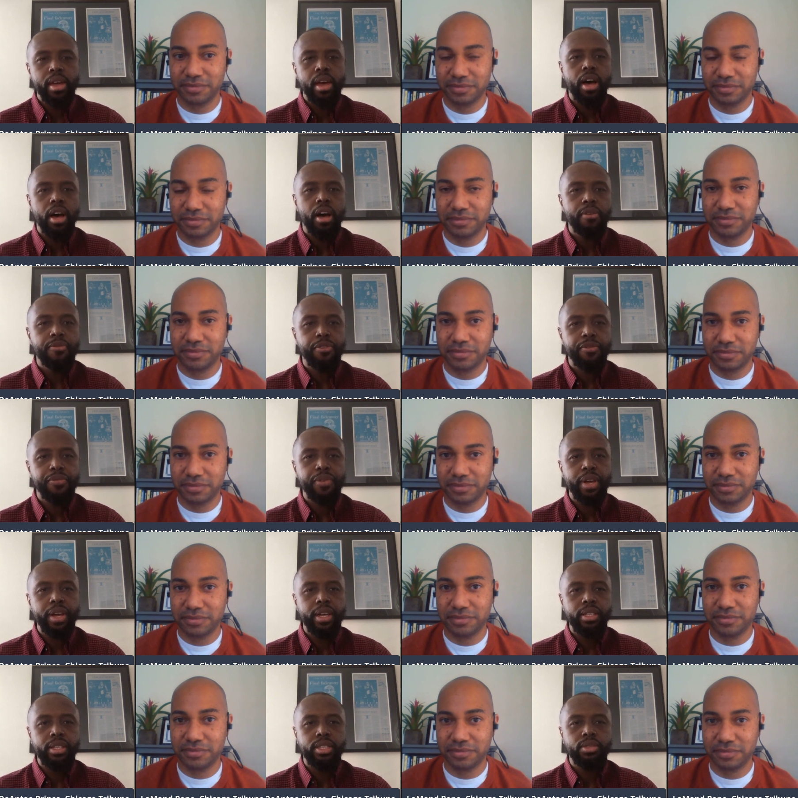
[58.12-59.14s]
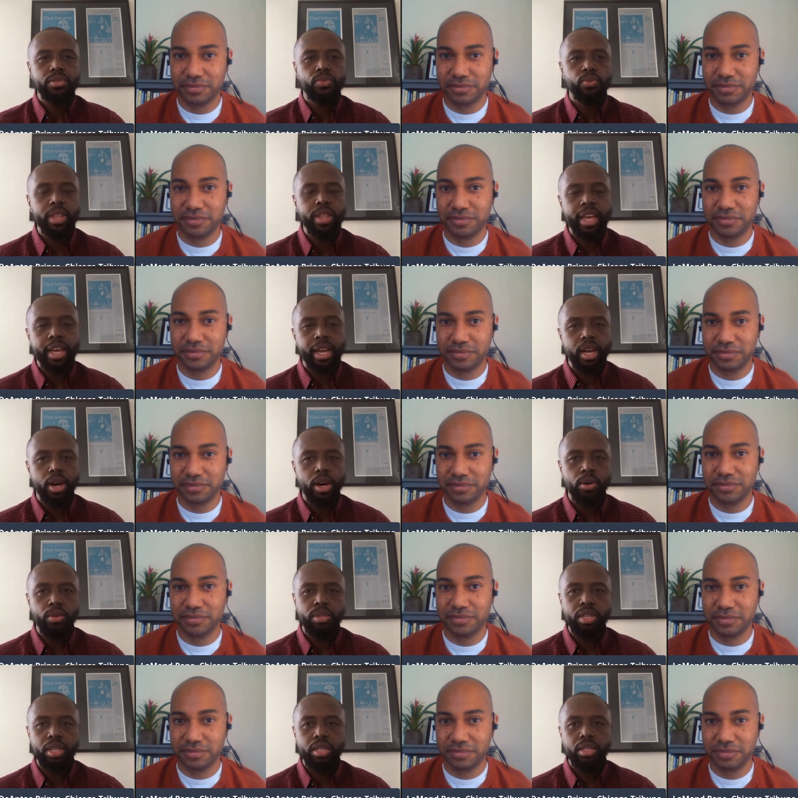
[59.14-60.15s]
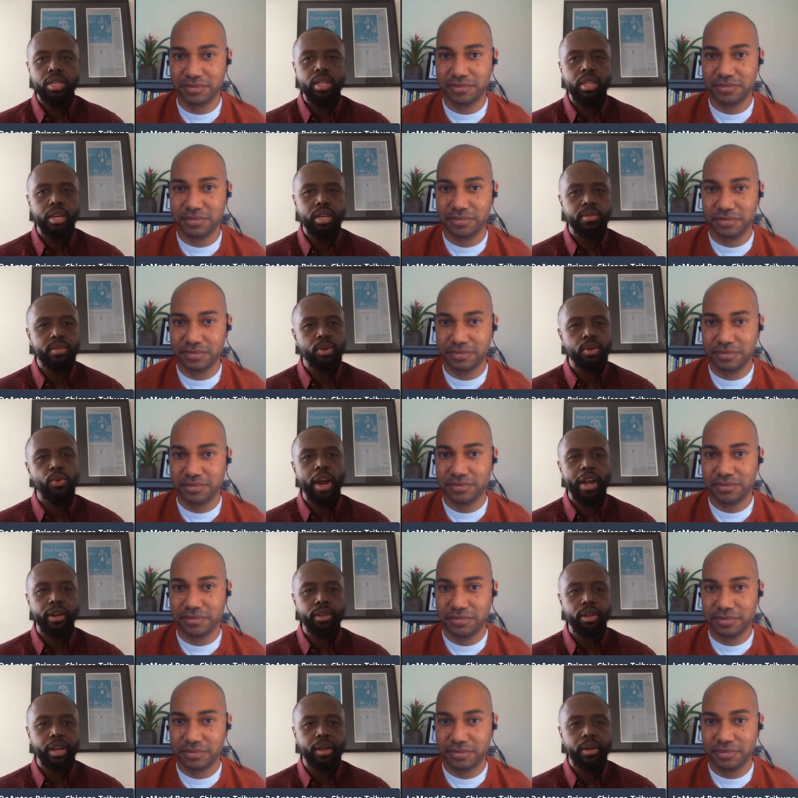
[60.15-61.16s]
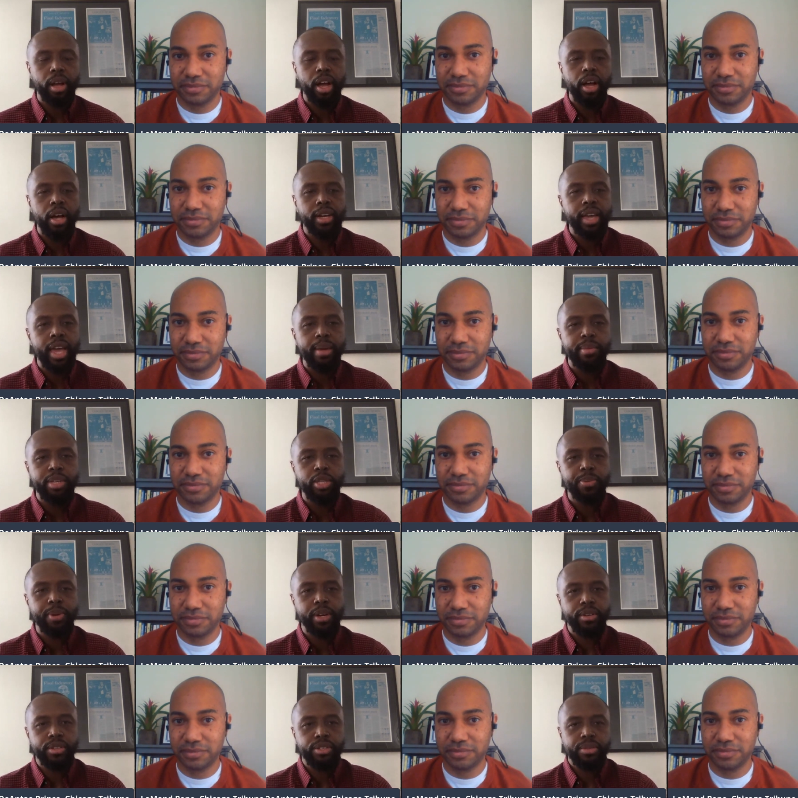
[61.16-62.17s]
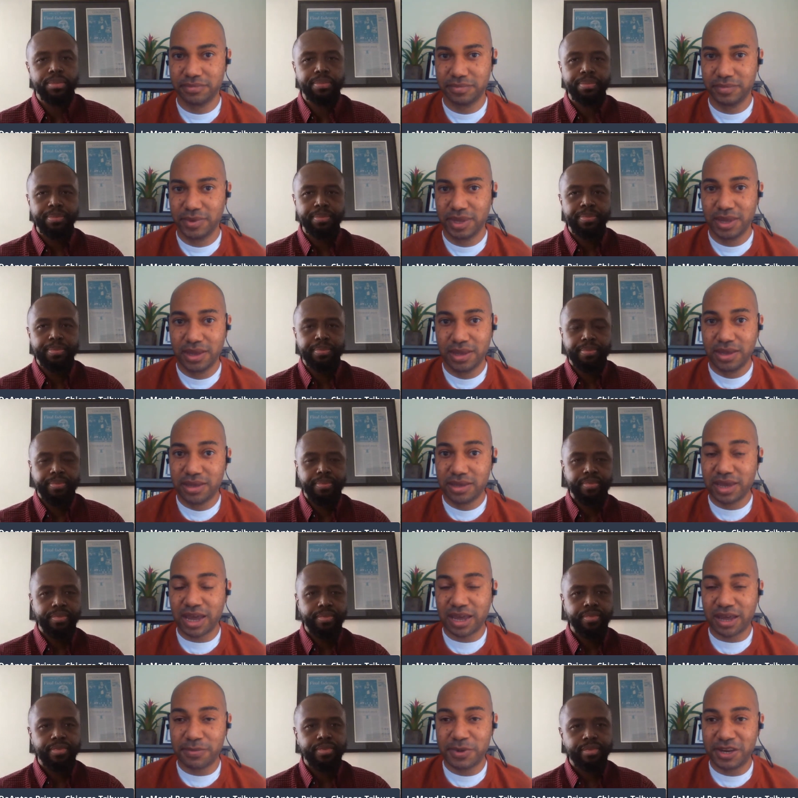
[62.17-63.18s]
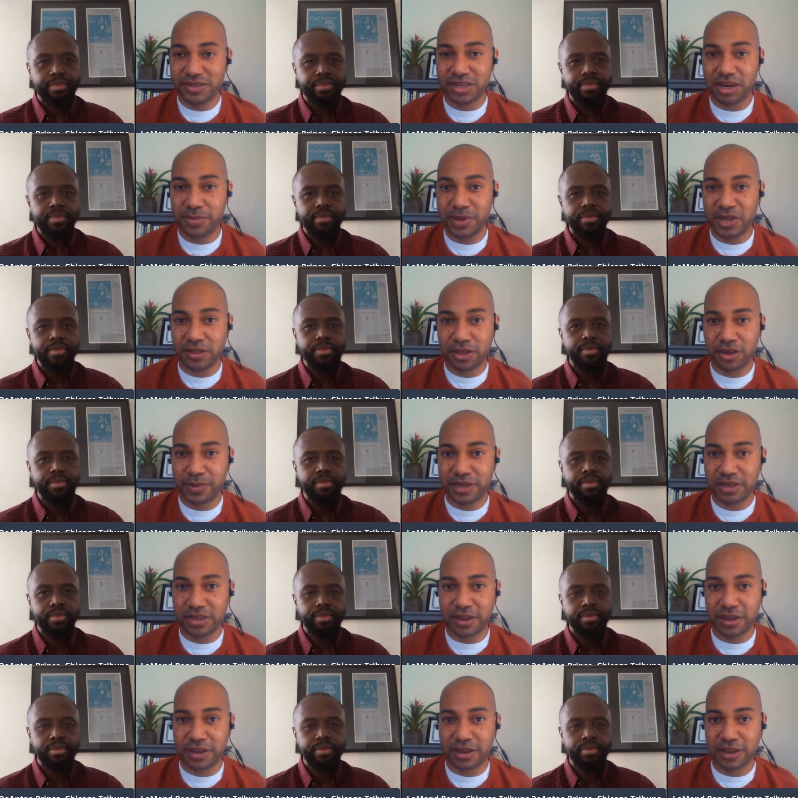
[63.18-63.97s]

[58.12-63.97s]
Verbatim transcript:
Speaker 1: uh, for fans when they go to, to the, the regular uh, game experience?
Speaker 2: Yeah, I mean, it's going to be a little